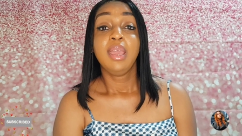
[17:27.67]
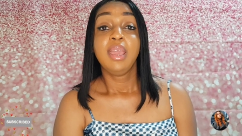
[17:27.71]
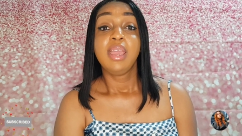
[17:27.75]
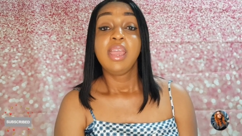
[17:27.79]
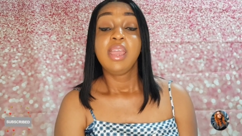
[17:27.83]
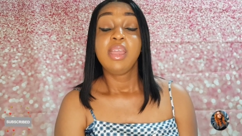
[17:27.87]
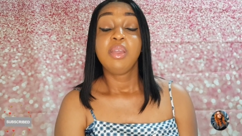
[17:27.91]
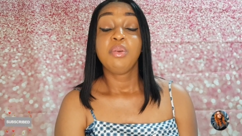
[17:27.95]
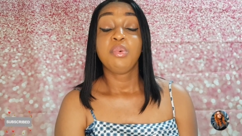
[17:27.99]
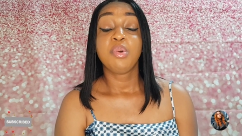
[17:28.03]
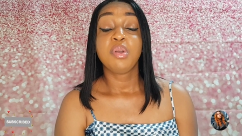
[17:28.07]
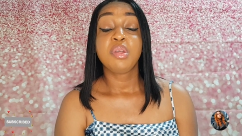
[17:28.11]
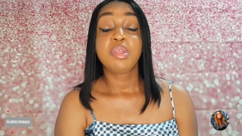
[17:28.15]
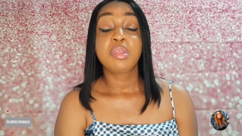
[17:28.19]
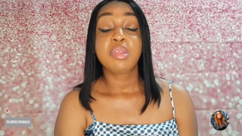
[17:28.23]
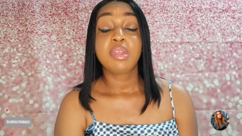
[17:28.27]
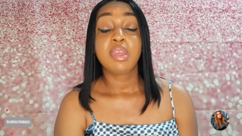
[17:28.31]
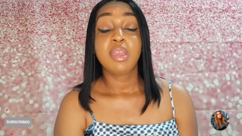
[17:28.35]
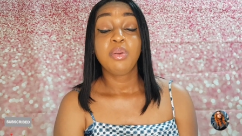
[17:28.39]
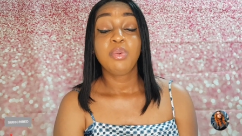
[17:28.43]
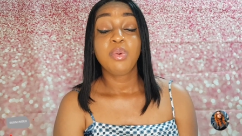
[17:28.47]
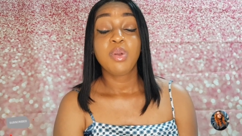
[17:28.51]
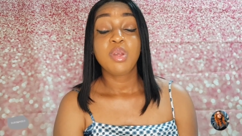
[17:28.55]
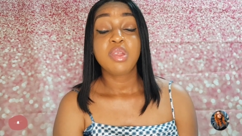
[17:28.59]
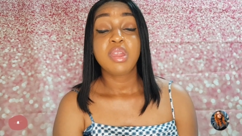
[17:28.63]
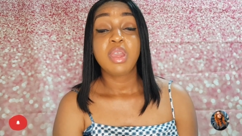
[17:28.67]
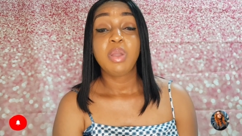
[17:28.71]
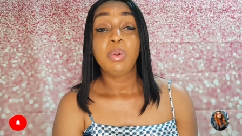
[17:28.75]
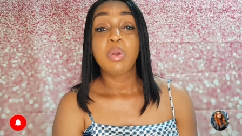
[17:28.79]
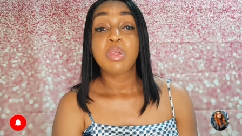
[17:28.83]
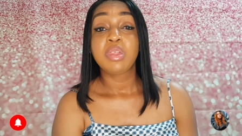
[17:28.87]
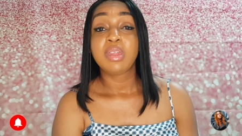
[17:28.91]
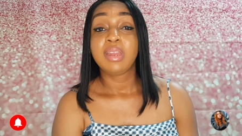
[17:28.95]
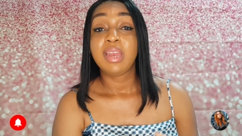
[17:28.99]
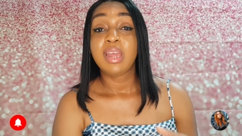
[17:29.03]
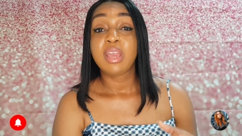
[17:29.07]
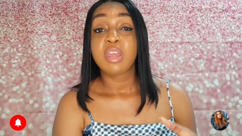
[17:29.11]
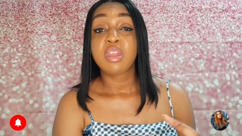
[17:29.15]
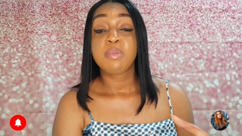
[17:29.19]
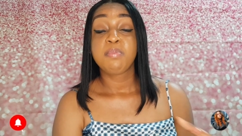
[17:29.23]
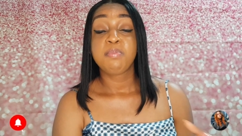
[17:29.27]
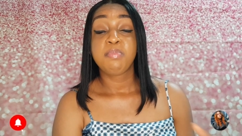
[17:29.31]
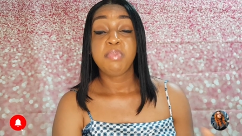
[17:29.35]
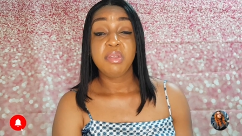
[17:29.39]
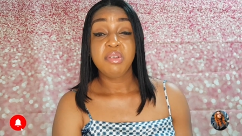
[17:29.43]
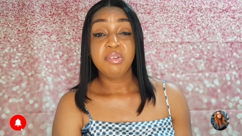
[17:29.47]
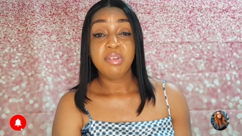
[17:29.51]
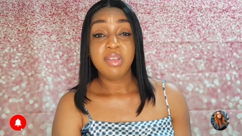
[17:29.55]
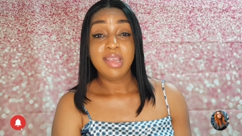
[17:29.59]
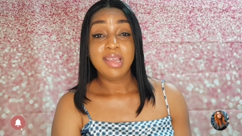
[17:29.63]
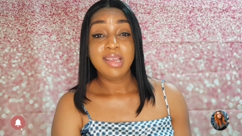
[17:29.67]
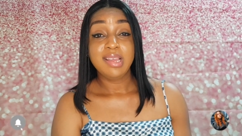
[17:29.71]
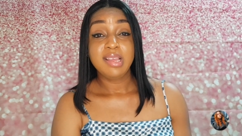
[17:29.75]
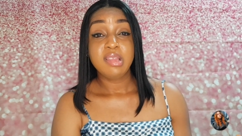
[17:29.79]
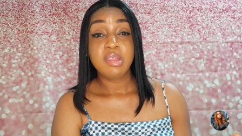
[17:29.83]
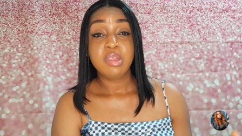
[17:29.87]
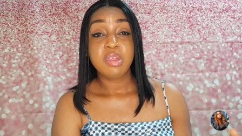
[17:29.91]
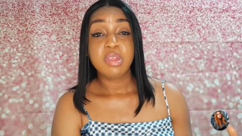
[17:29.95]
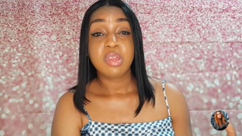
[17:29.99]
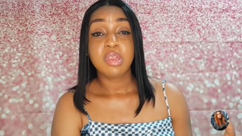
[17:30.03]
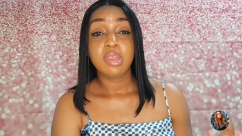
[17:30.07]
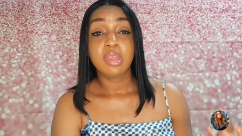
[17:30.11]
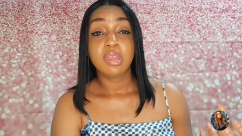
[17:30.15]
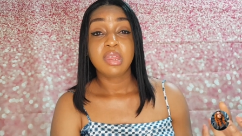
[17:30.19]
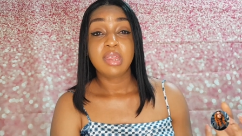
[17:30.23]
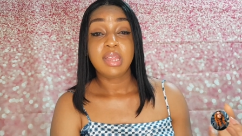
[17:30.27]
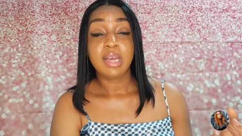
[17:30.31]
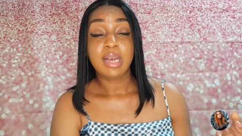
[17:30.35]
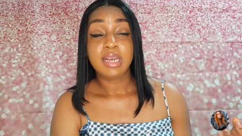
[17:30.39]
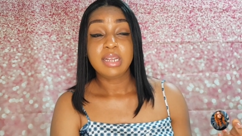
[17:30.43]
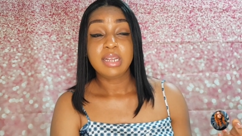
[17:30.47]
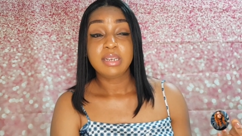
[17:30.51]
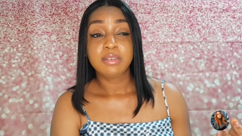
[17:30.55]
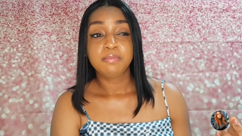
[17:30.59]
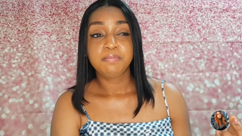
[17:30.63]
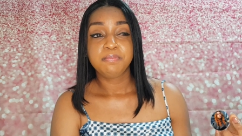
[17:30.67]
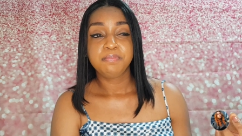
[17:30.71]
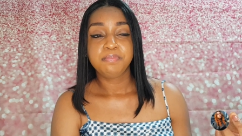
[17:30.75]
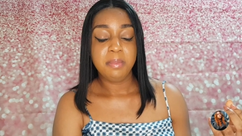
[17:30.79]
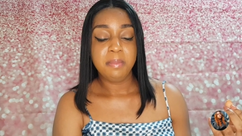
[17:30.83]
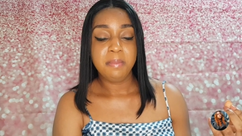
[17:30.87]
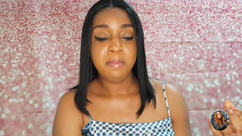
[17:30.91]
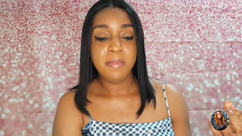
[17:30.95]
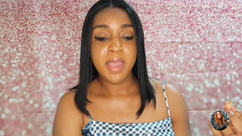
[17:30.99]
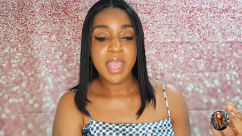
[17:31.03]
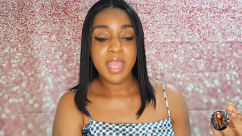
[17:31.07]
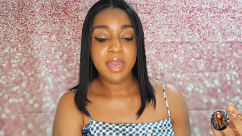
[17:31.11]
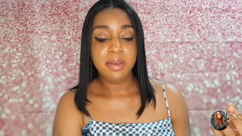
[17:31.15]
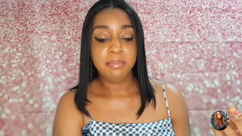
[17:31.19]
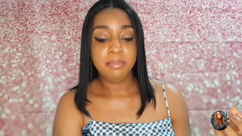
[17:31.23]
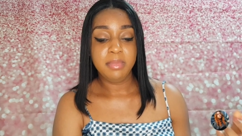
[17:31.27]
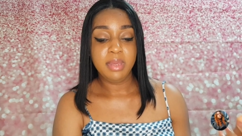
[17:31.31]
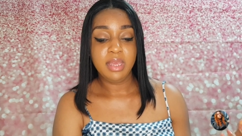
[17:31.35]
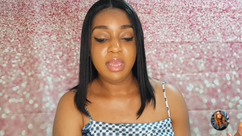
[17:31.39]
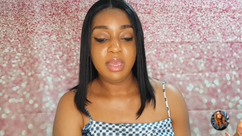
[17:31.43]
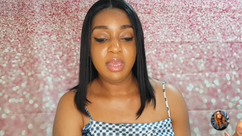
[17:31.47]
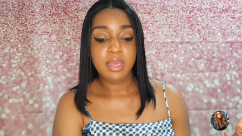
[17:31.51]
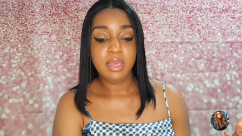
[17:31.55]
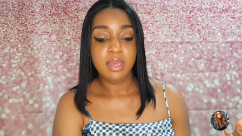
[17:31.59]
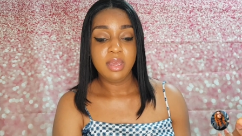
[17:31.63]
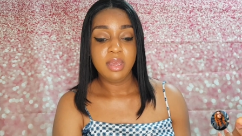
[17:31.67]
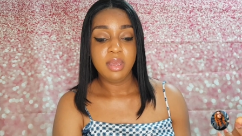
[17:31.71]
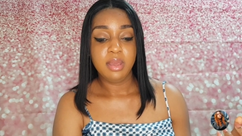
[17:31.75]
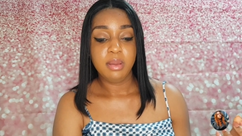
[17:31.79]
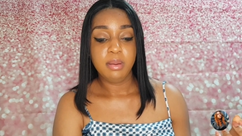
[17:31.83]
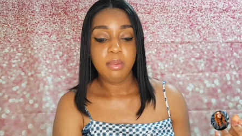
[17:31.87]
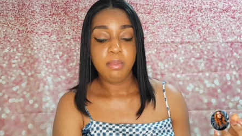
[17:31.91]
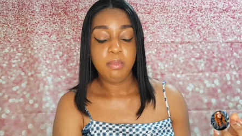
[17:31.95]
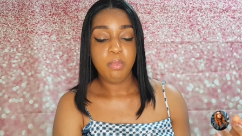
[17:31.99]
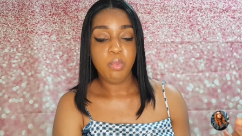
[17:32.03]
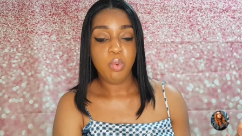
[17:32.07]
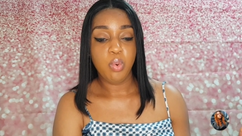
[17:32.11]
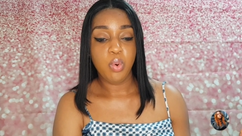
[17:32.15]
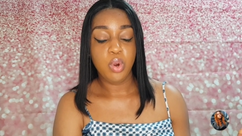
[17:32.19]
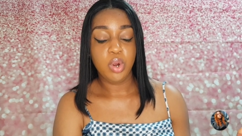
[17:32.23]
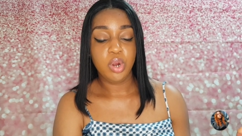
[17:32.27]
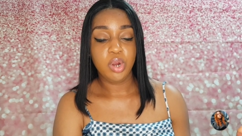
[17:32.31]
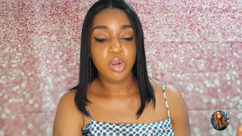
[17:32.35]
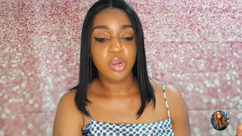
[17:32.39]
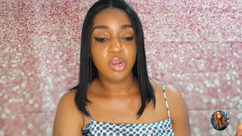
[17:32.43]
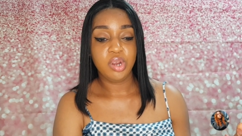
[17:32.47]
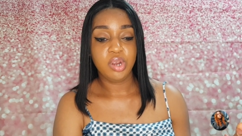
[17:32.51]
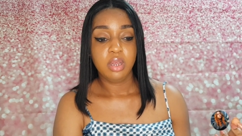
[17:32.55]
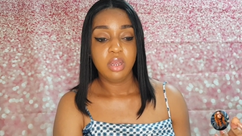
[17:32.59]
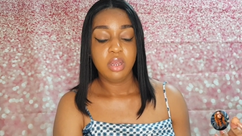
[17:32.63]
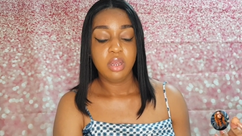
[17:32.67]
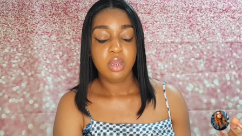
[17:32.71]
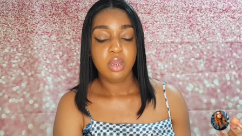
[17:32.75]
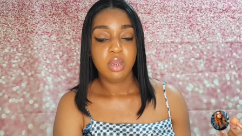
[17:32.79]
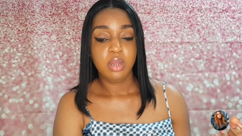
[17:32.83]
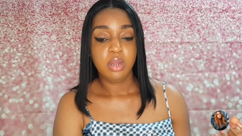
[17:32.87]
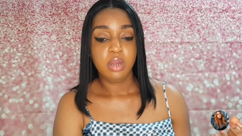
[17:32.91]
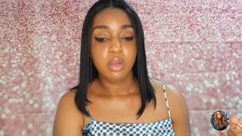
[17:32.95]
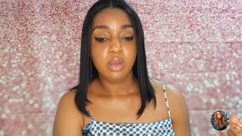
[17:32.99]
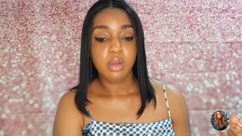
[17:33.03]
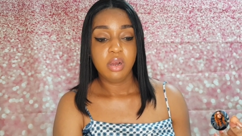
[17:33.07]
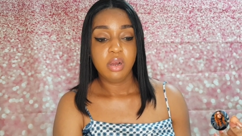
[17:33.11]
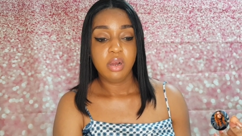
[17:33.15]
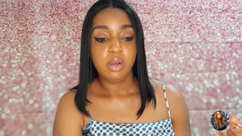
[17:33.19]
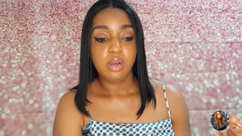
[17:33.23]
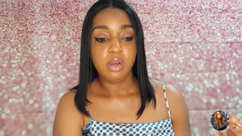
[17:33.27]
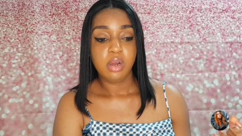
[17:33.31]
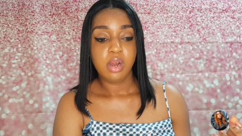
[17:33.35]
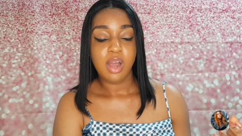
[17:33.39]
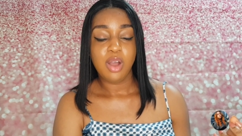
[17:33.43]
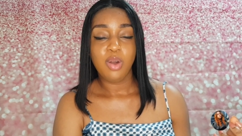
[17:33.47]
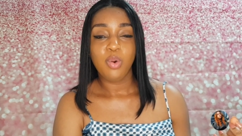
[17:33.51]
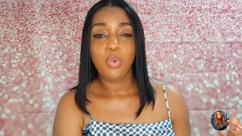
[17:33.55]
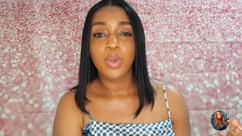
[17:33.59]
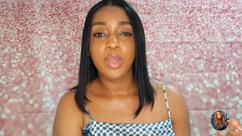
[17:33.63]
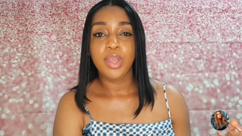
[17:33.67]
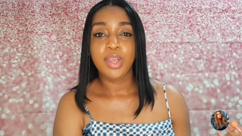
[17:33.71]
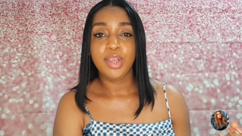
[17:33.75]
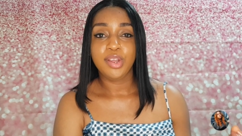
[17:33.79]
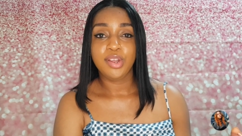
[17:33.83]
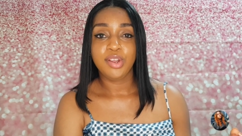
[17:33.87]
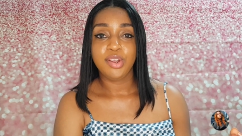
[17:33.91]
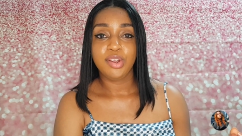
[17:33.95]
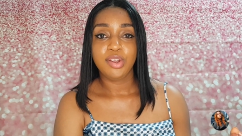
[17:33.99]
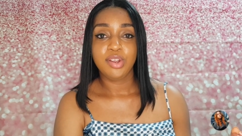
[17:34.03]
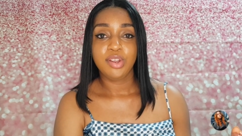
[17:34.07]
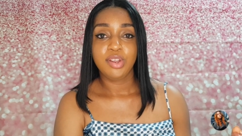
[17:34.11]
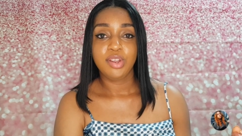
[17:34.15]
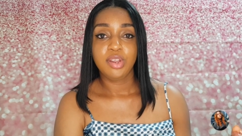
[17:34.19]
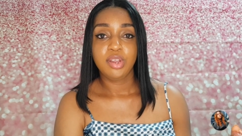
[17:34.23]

it was it was it was an experience that made me more aware